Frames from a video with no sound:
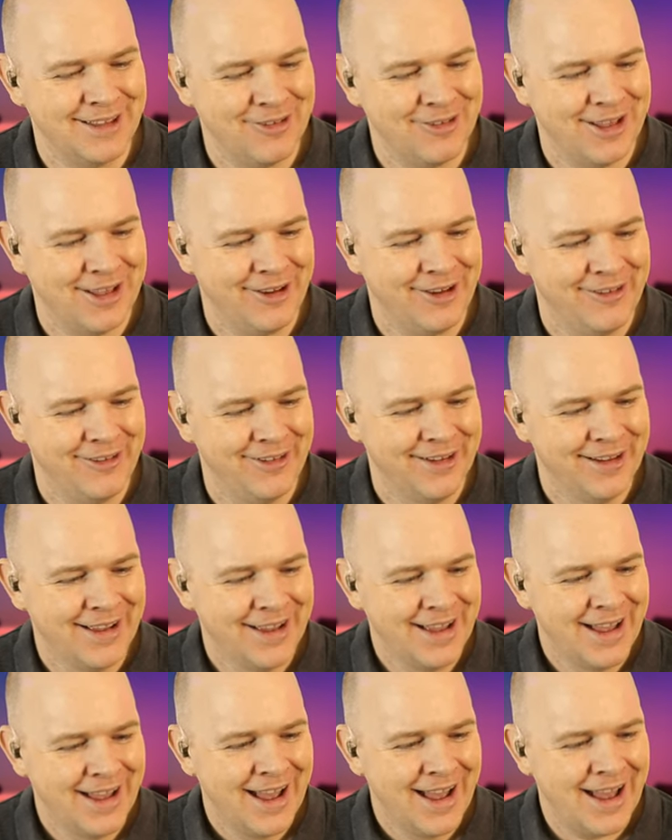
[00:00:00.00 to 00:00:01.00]
there we go.
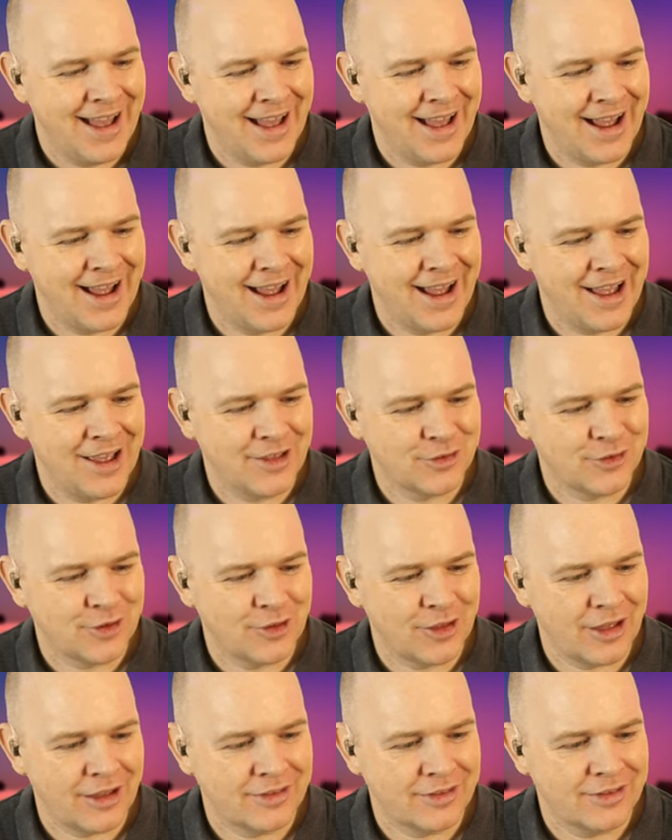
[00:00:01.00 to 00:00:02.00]
Uh,
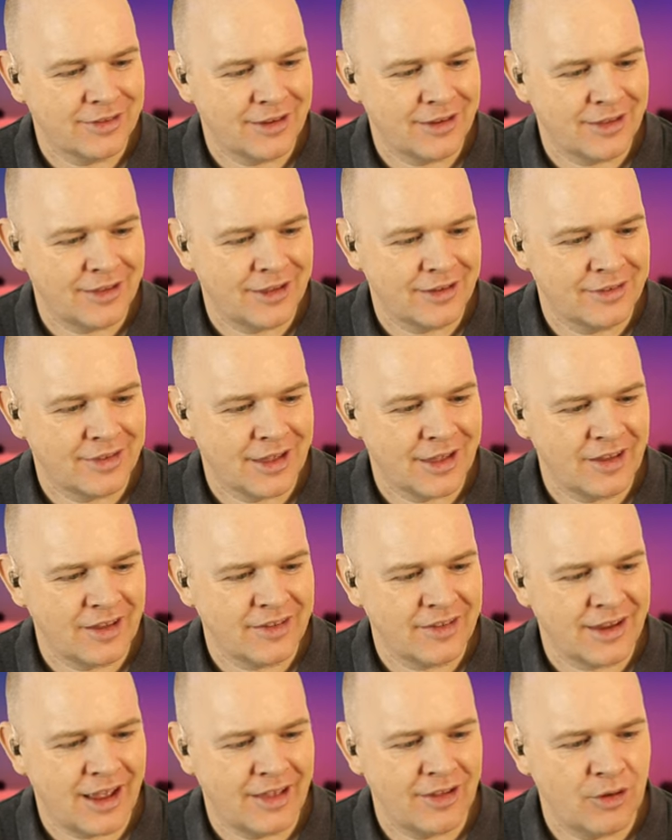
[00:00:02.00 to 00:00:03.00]
so that's uh, that's
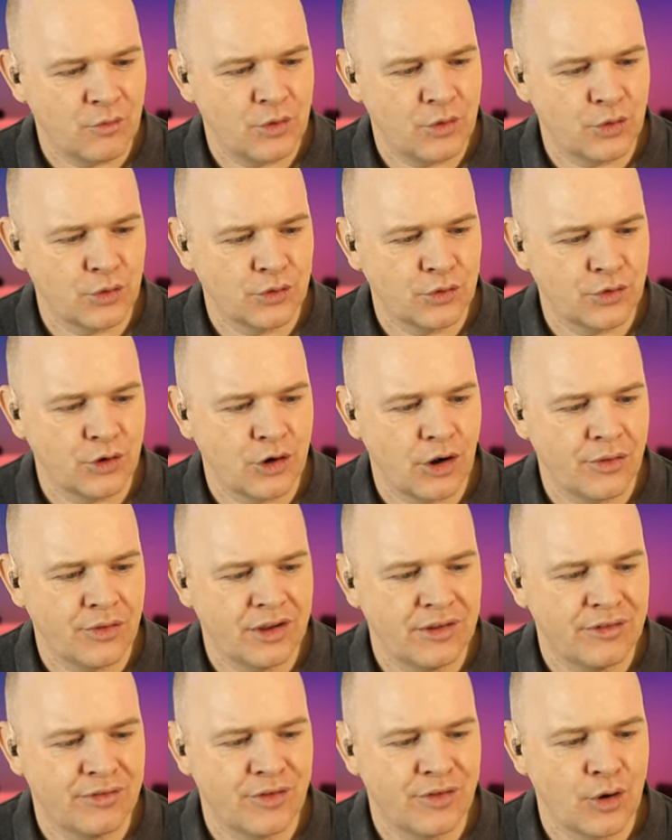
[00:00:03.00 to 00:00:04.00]
that. And then we've also
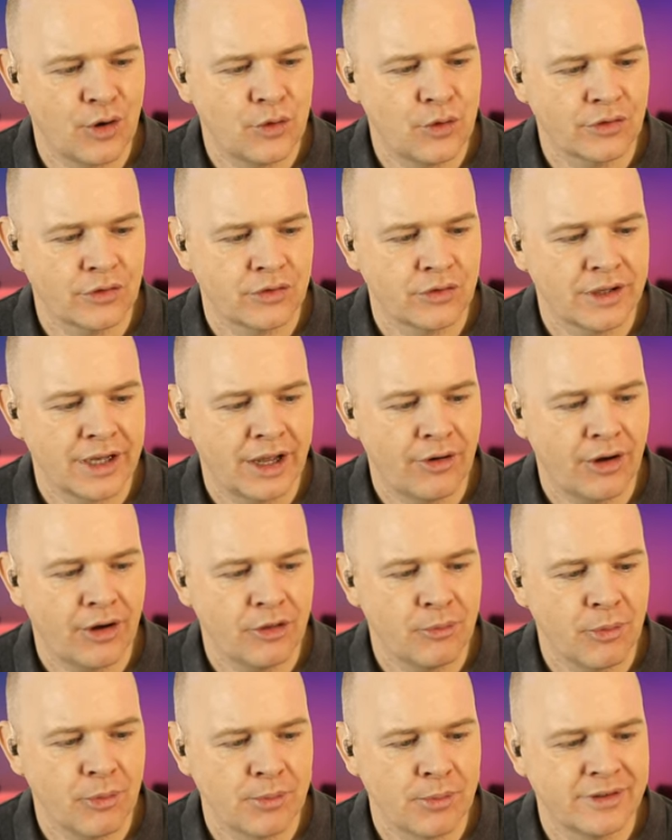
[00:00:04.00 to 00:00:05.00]
got the focus.
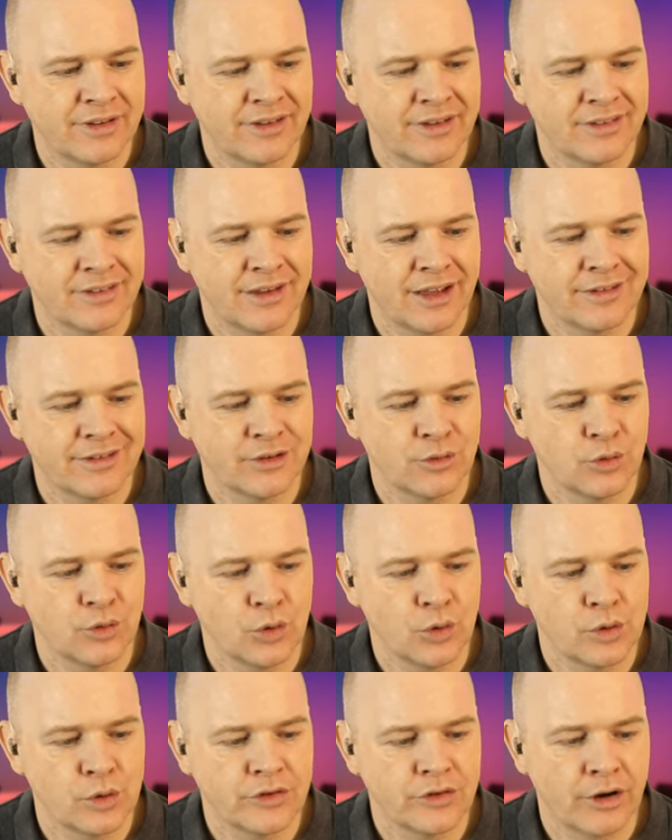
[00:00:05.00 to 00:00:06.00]
Now at the moment it's set
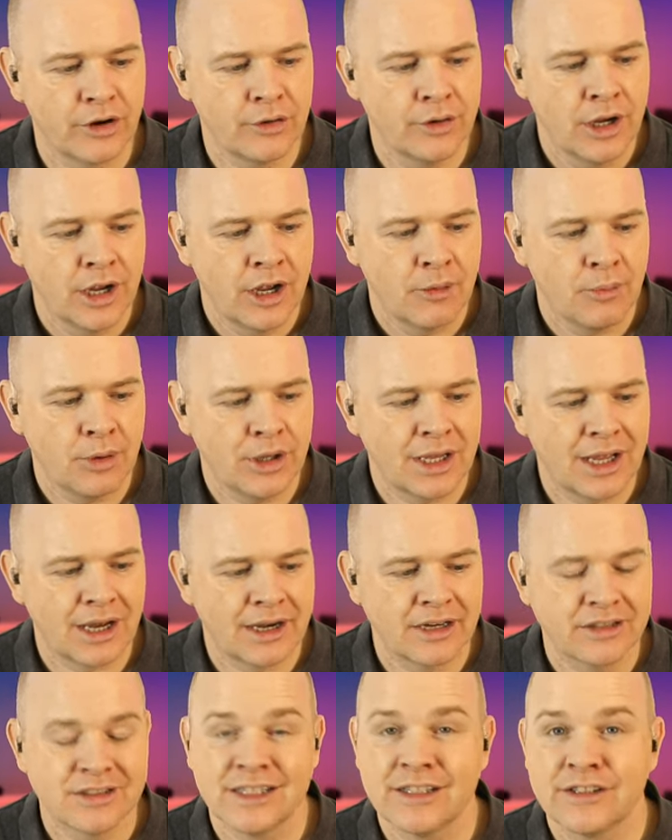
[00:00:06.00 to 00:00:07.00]
to auto, but you
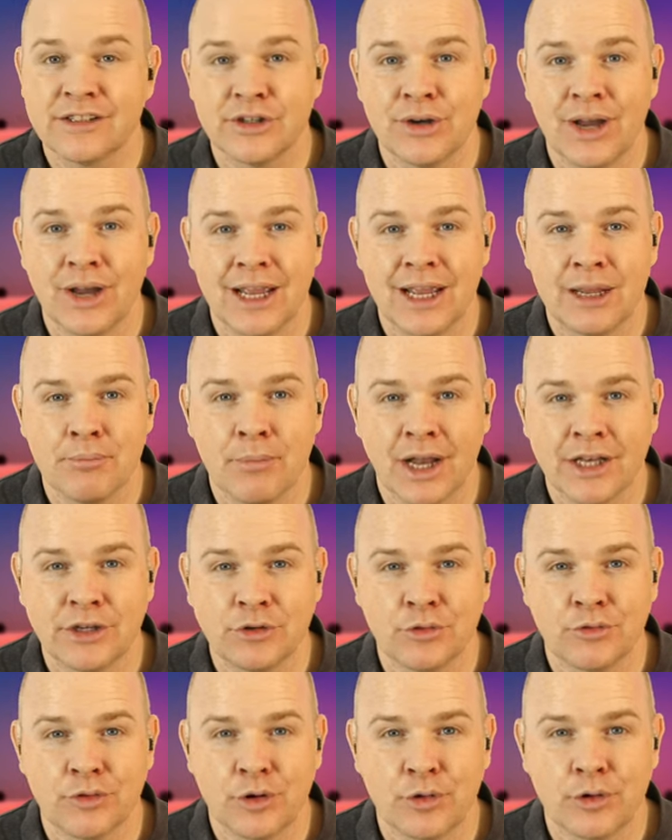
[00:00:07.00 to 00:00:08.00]
can actually do a
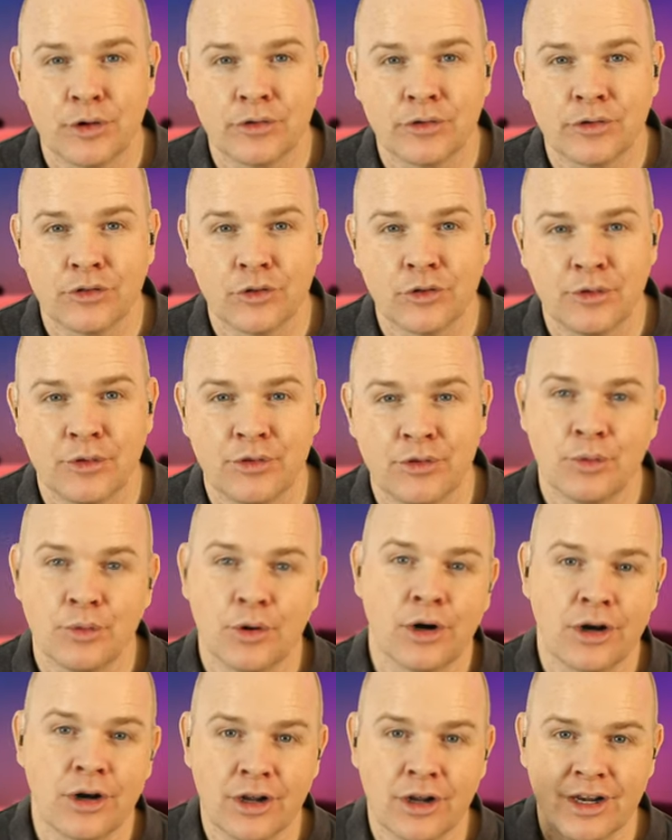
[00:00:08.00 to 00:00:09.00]
manual focus. So if
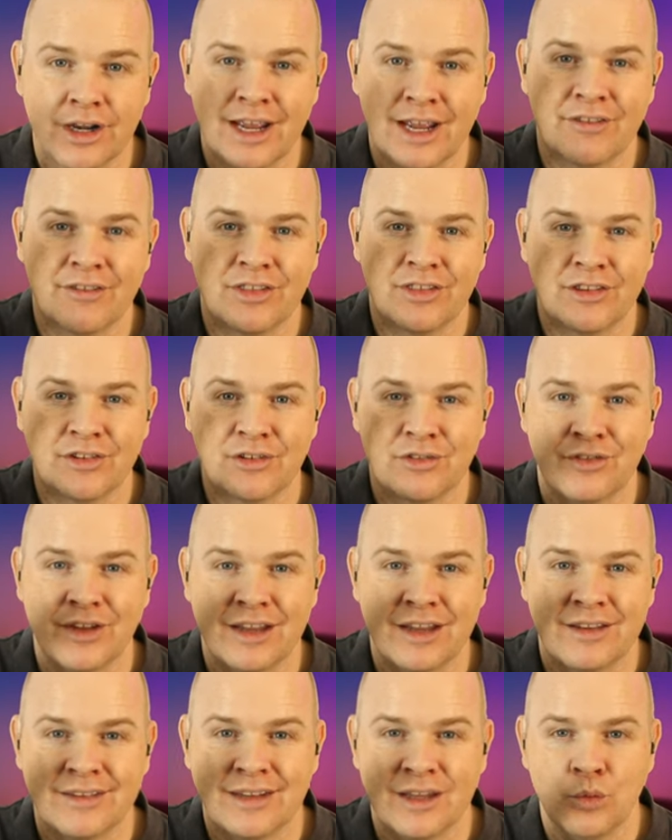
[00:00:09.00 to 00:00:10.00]
you are going to have this
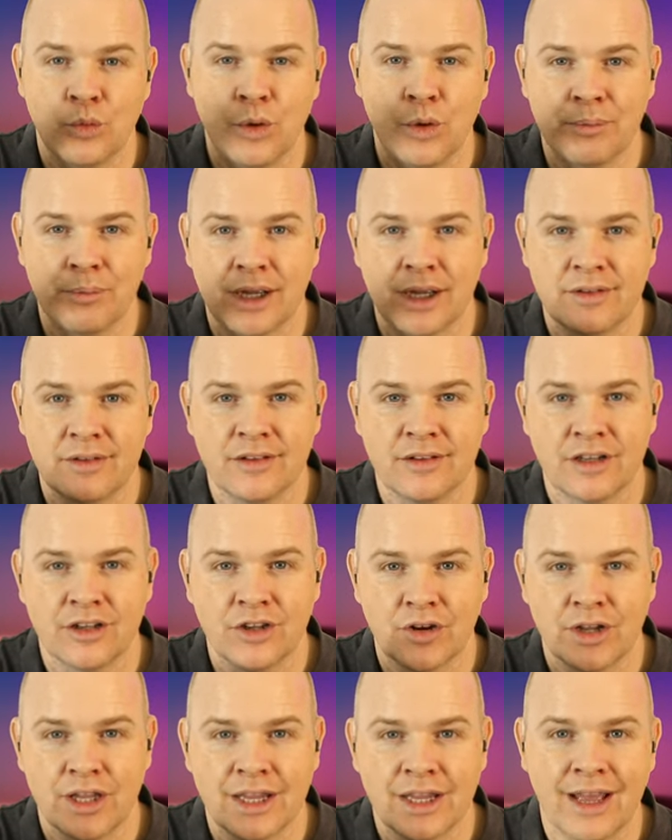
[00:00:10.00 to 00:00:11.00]
fixed in one place,
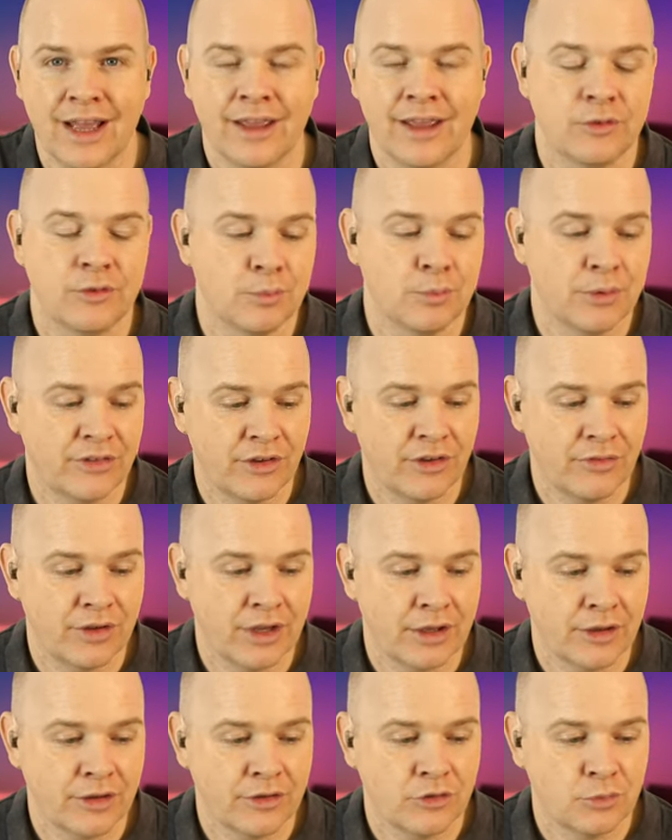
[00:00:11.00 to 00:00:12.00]
looking at a
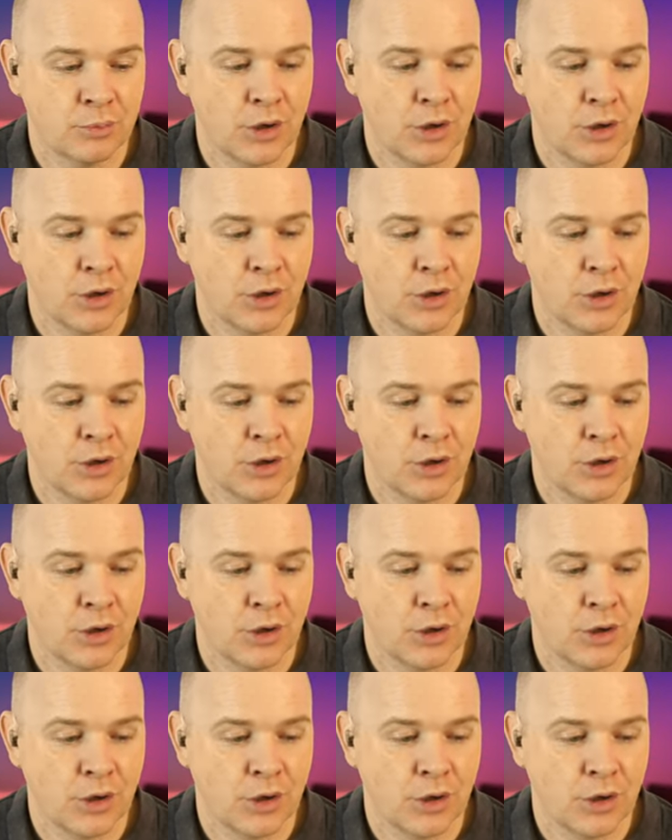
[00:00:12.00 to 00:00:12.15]
specific